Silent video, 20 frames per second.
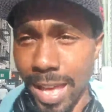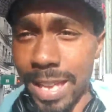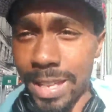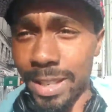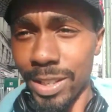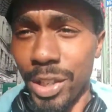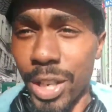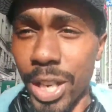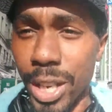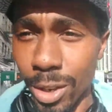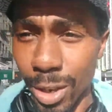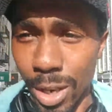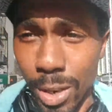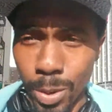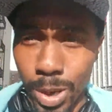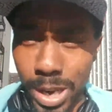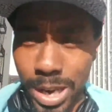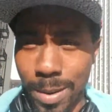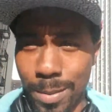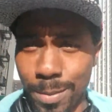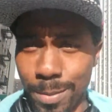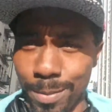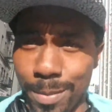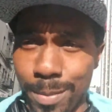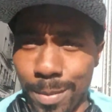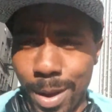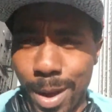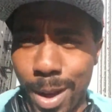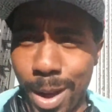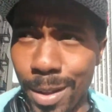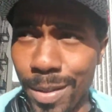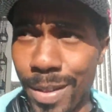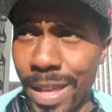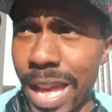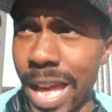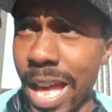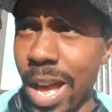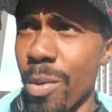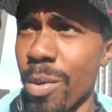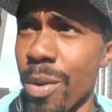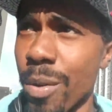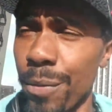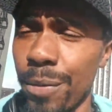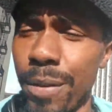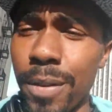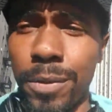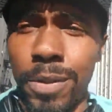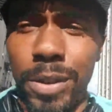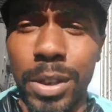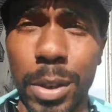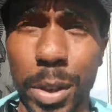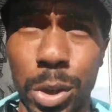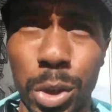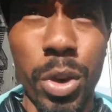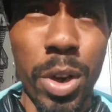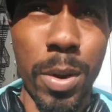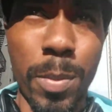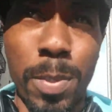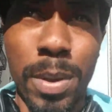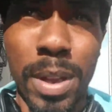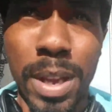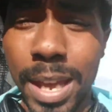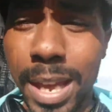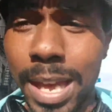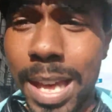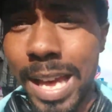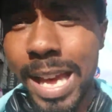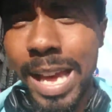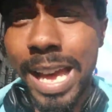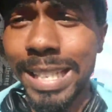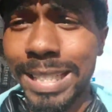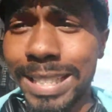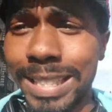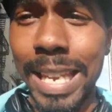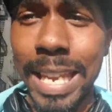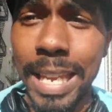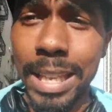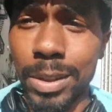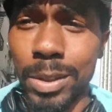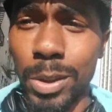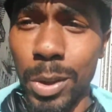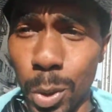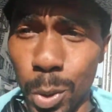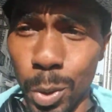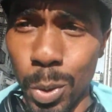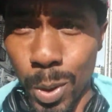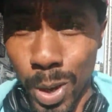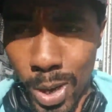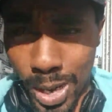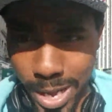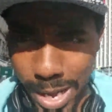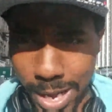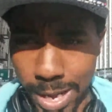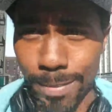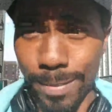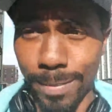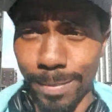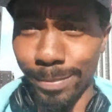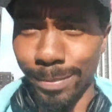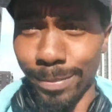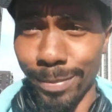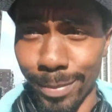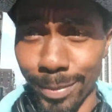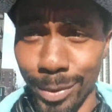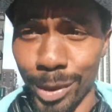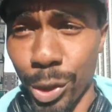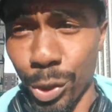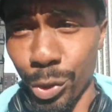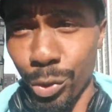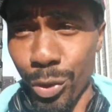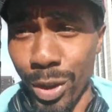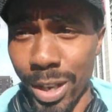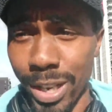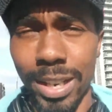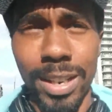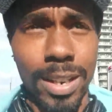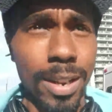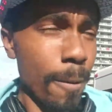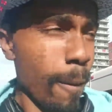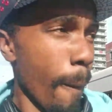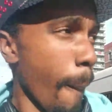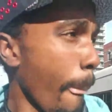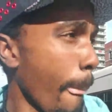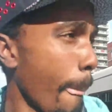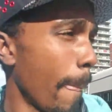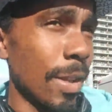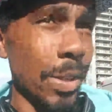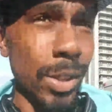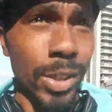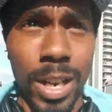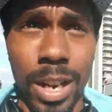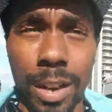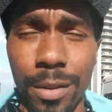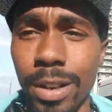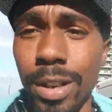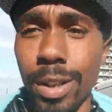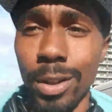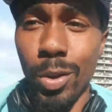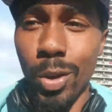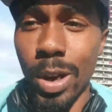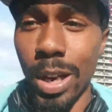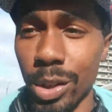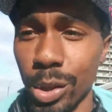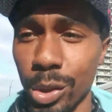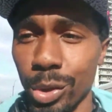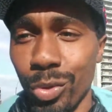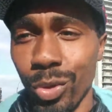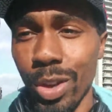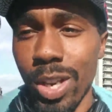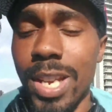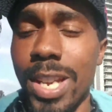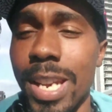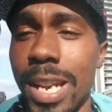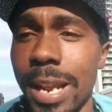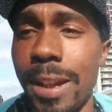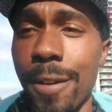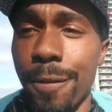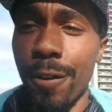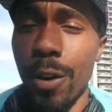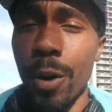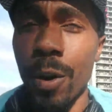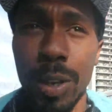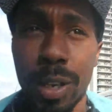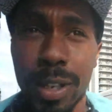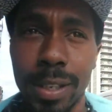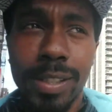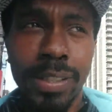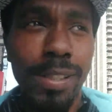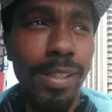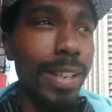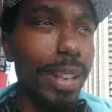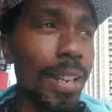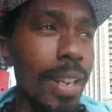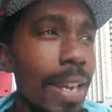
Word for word: And generally while I'm on that hour and fifteen trip, I tend to um, just read. That's all I really do. I just read and I focus.